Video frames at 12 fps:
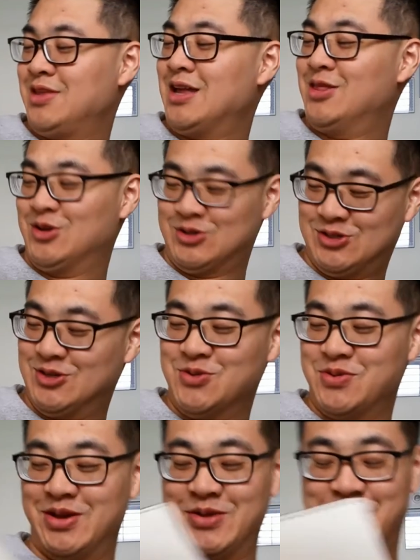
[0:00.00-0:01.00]
That looks so
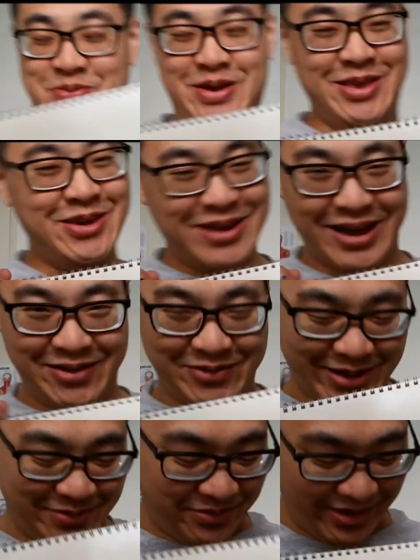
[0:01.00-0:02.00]
weird, but you got
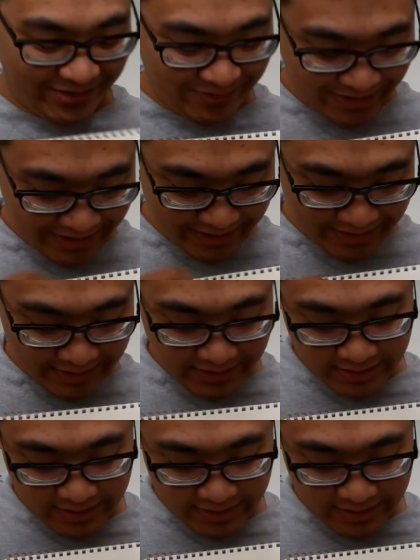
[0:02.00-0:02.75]
what I mean, right?